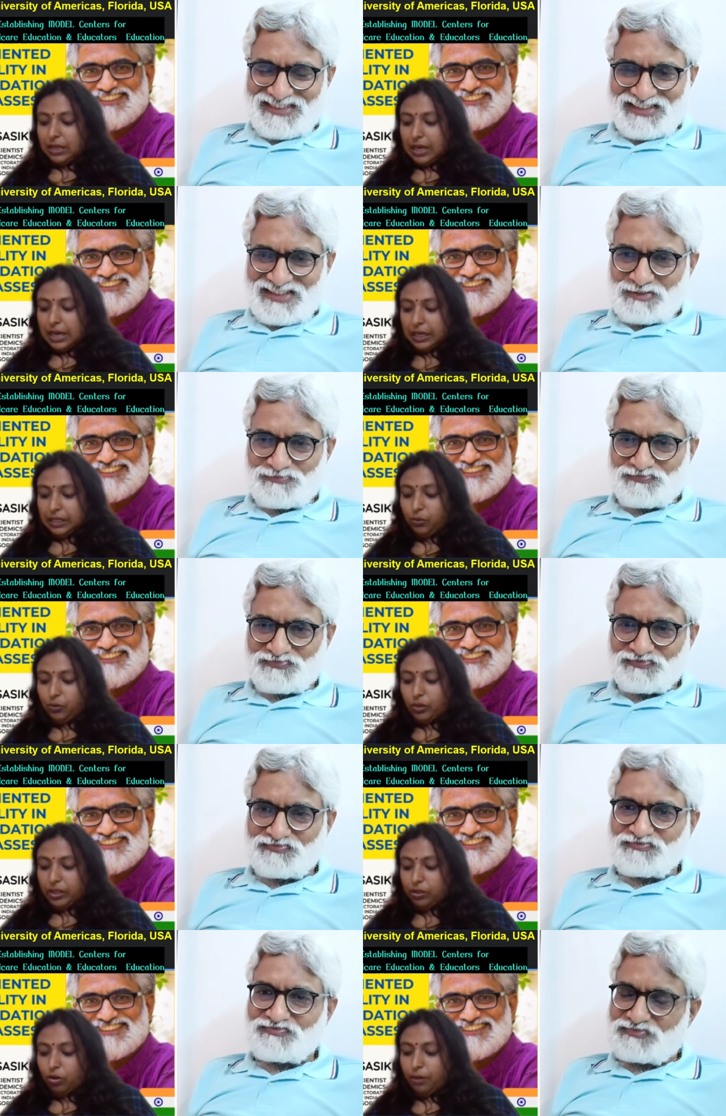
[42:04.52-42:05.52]
Speaker 1: And what
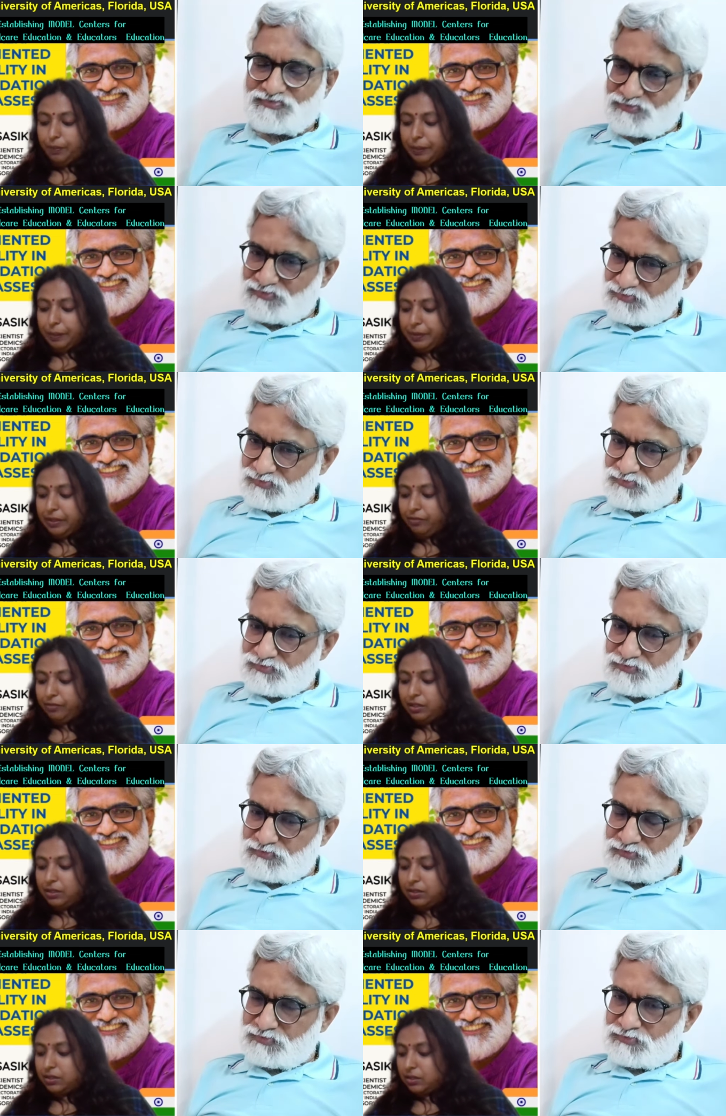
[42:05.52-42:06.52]
all
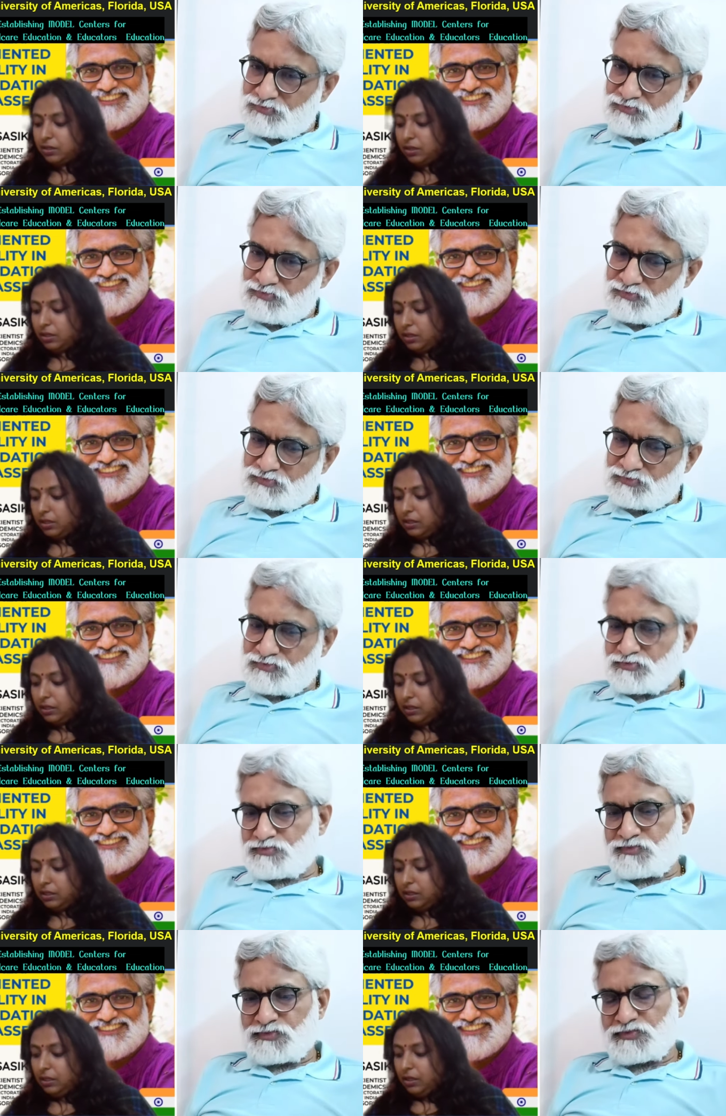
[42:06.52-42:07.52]
paperwork
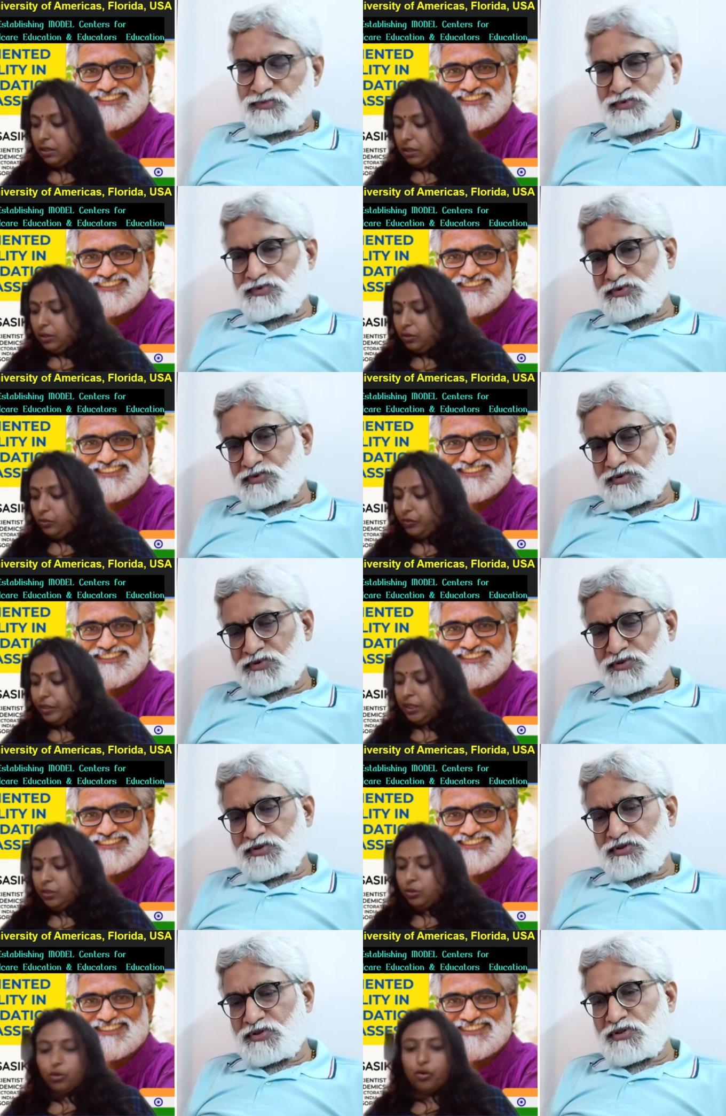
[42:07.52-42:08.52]
uh, do we need
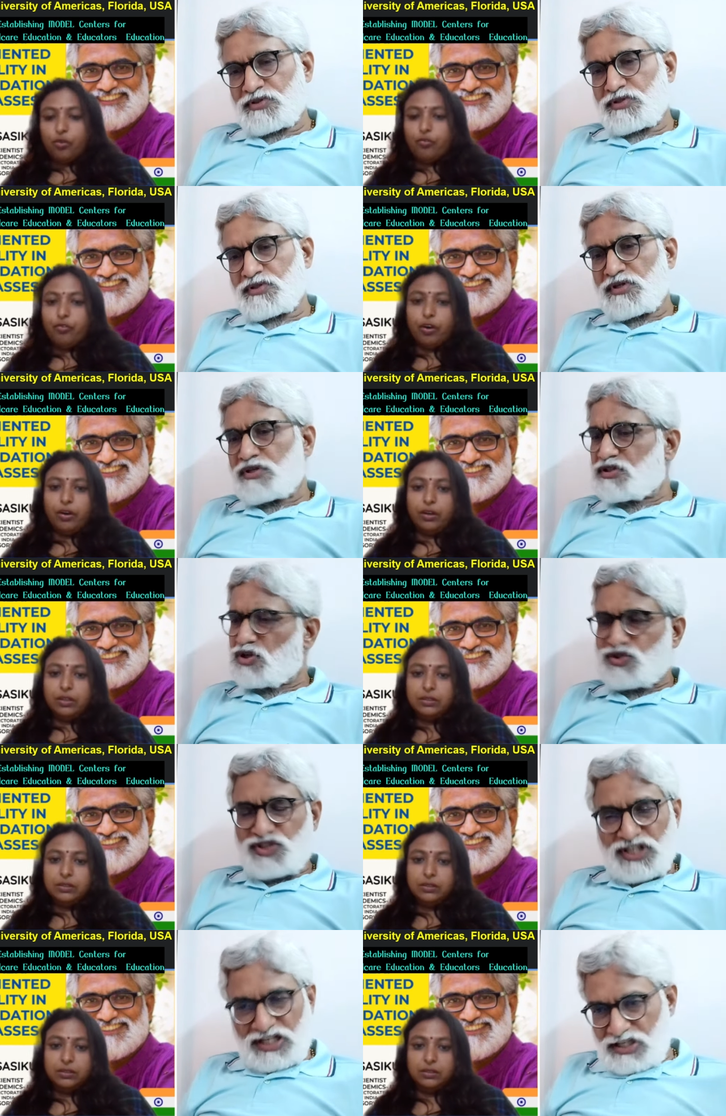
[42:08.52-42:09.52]
to go for?
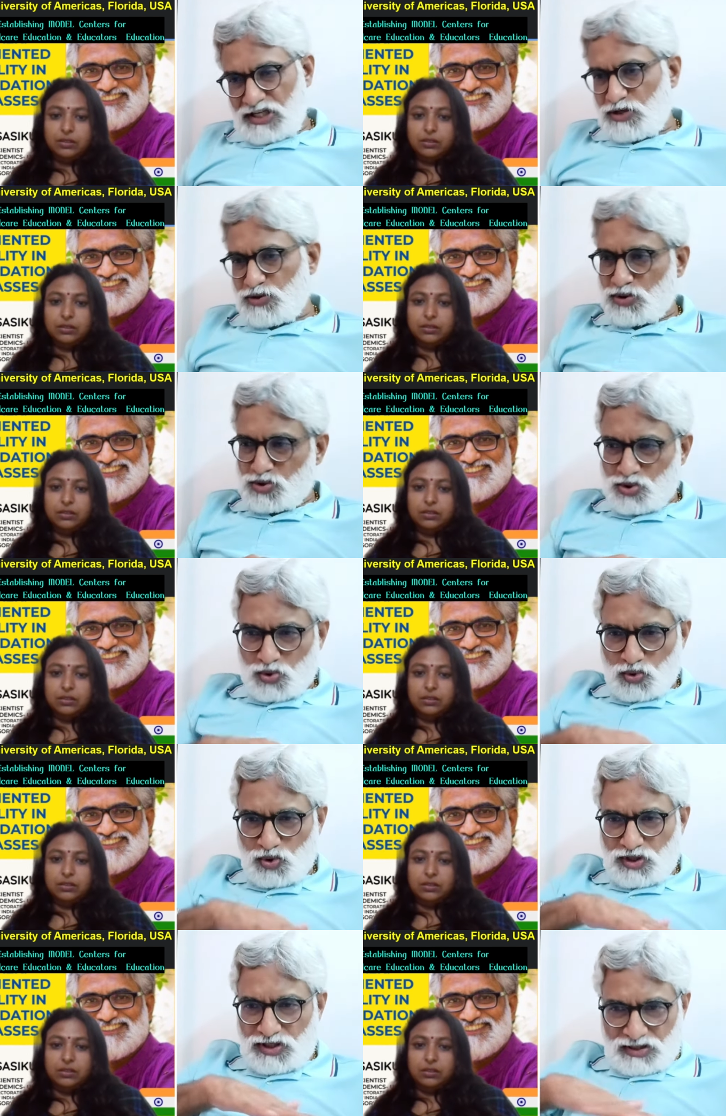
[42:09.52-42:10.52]
Speaker 2: Yeah, general, your
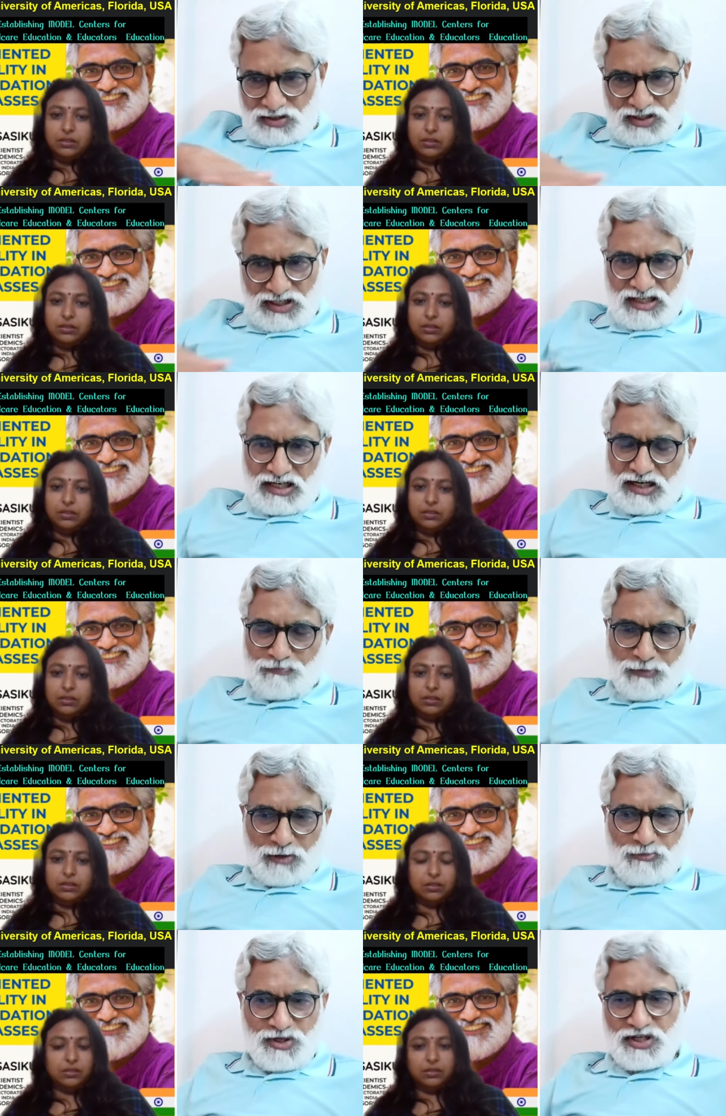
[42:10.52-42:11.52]
school,
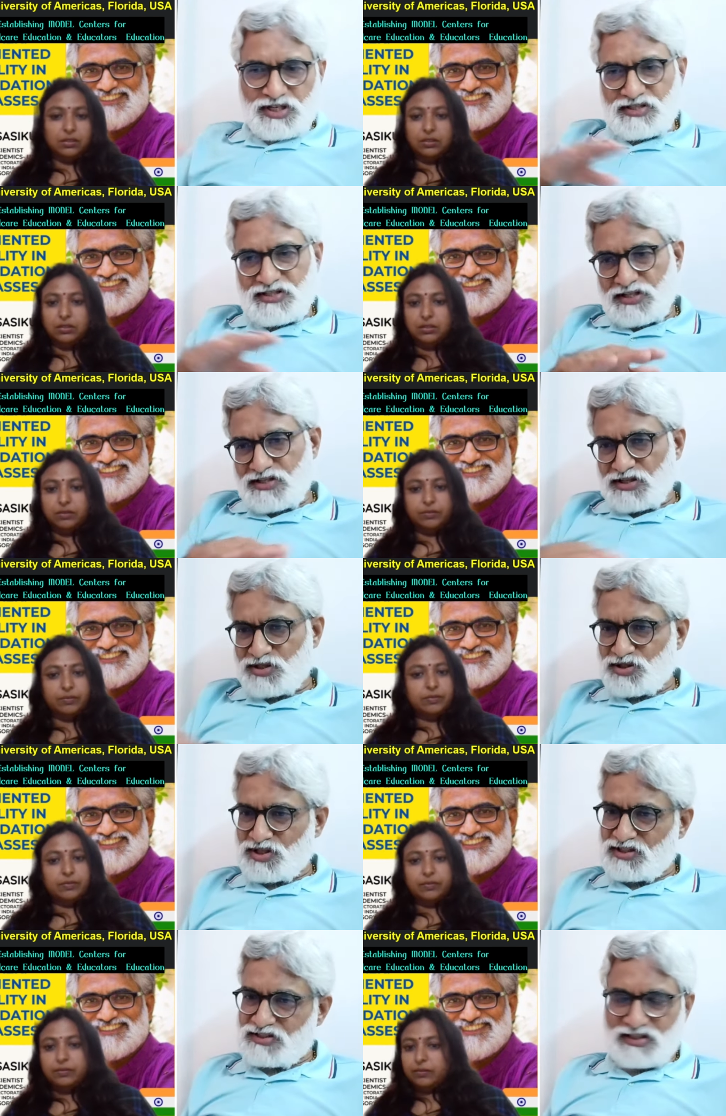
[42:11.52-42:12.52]
general permissions and
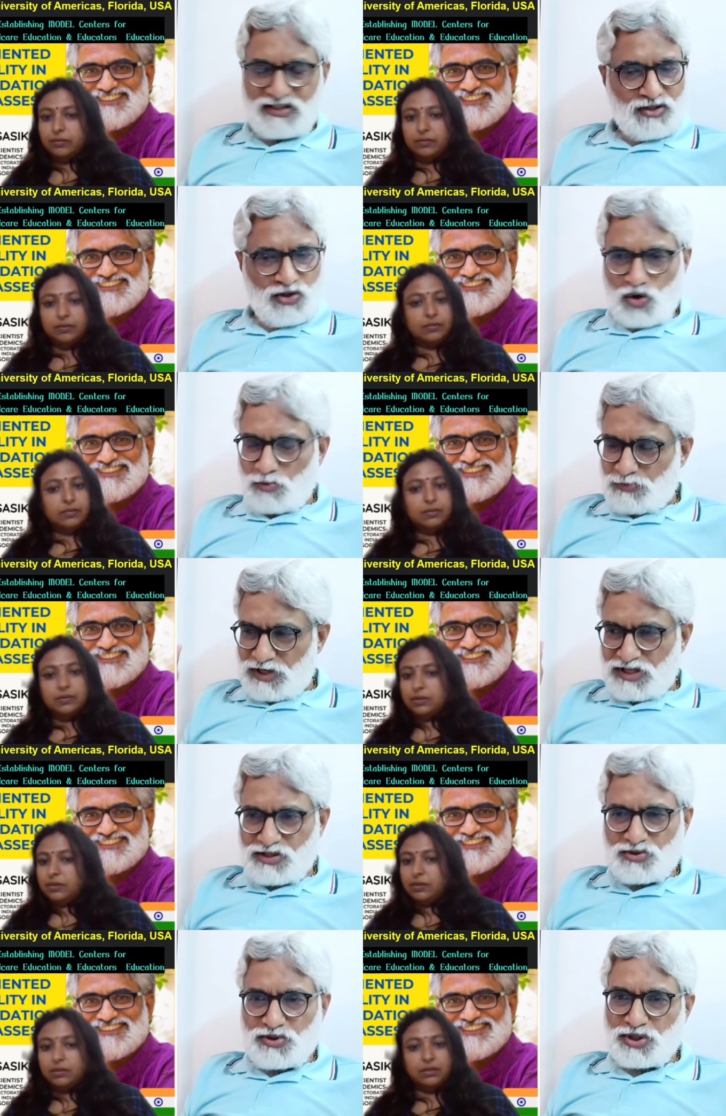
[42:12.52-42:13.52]
such things.
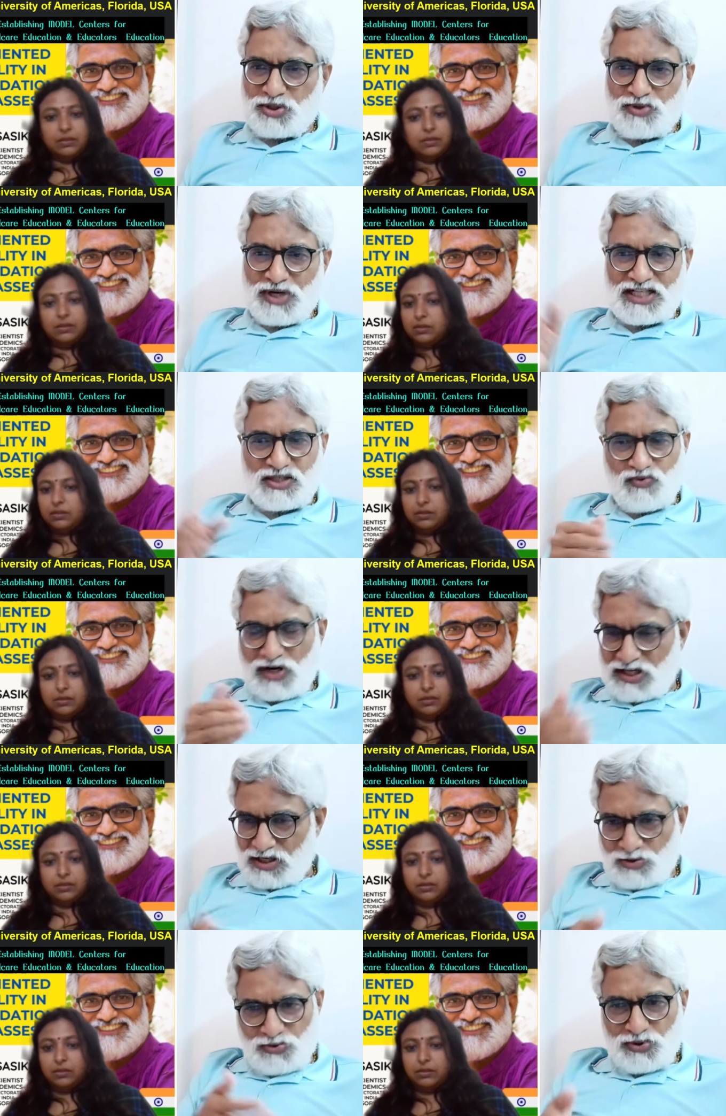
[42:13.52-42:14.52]
Nobody is going to ask
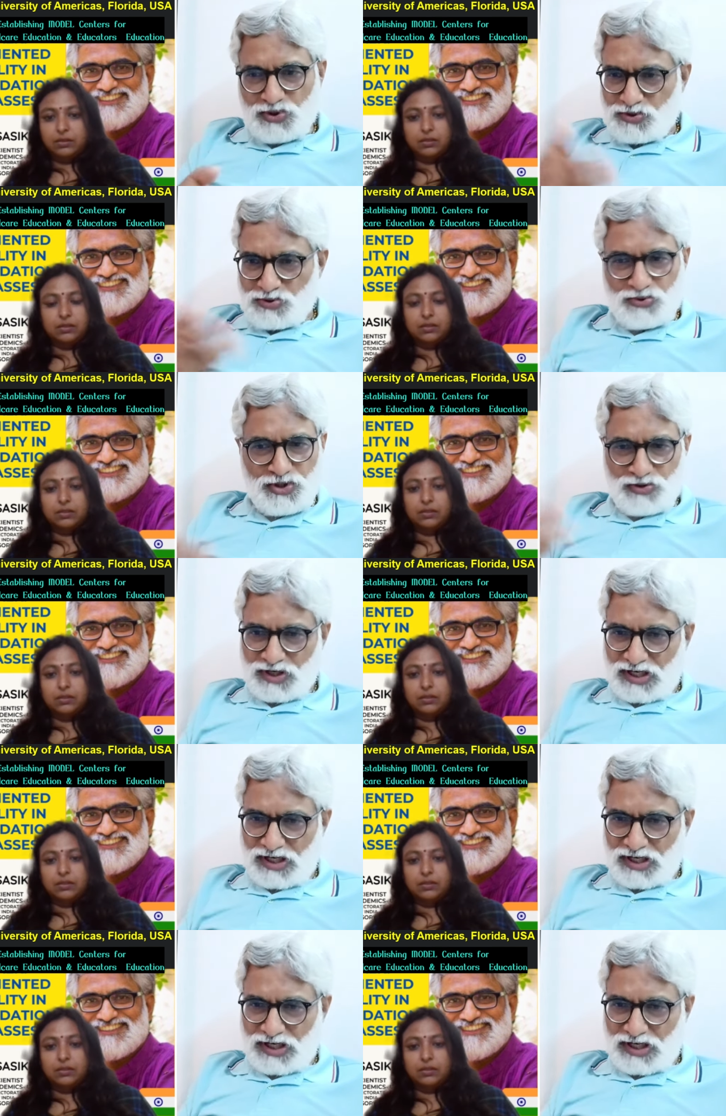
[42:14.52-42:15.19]
what are you going to do